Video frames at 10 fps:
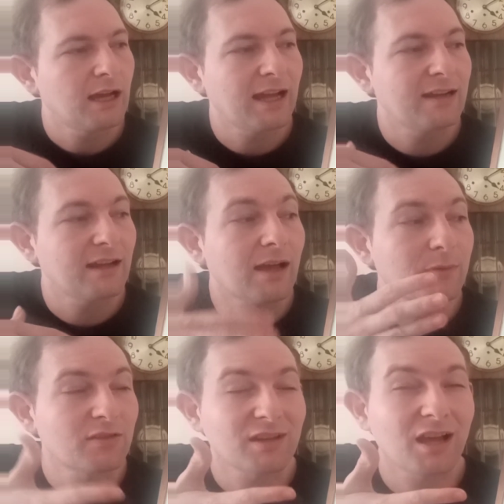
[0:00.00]
And
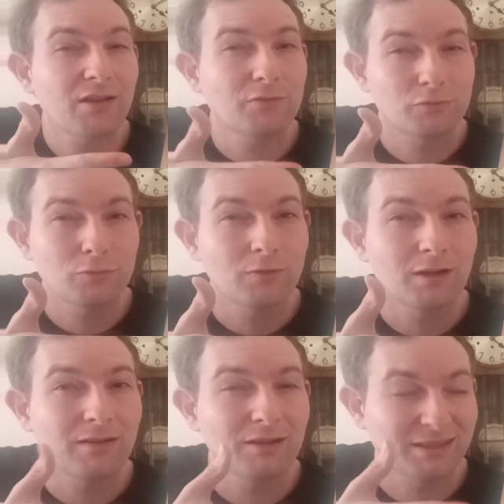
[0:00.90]
because I can't
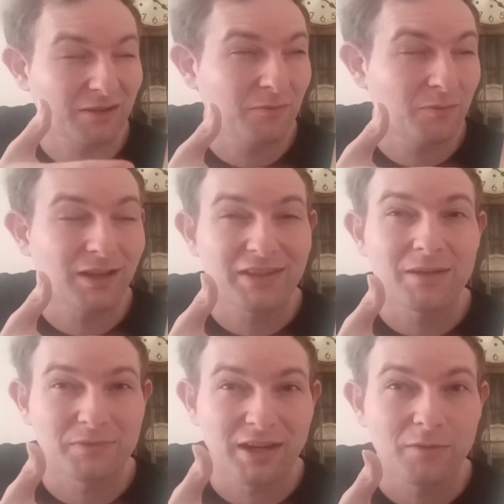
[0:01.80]
draw, I
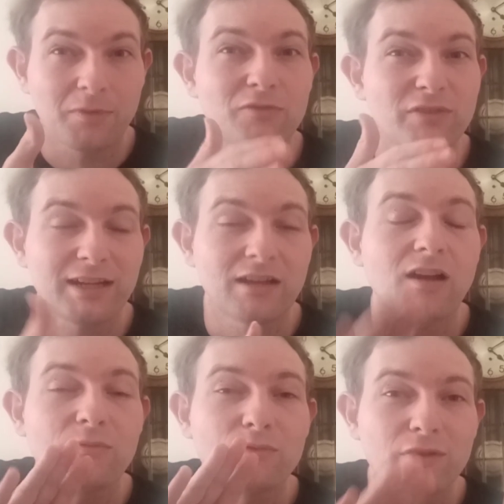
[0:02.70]
think I'm terrible.
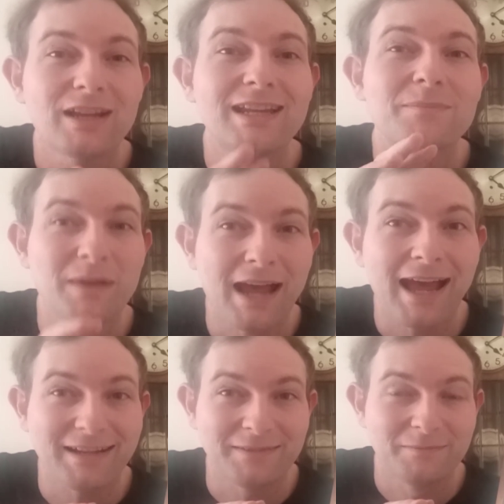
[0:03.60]
I'm really
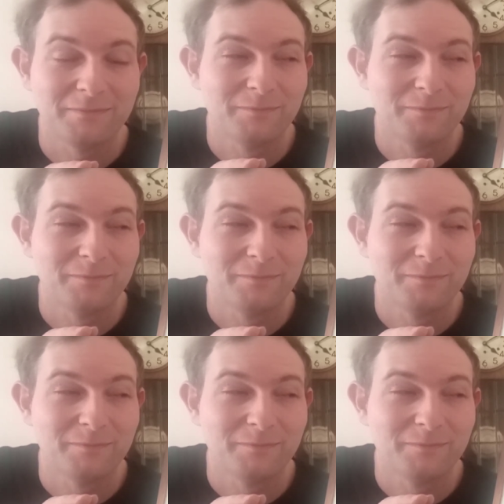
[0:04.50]
bad.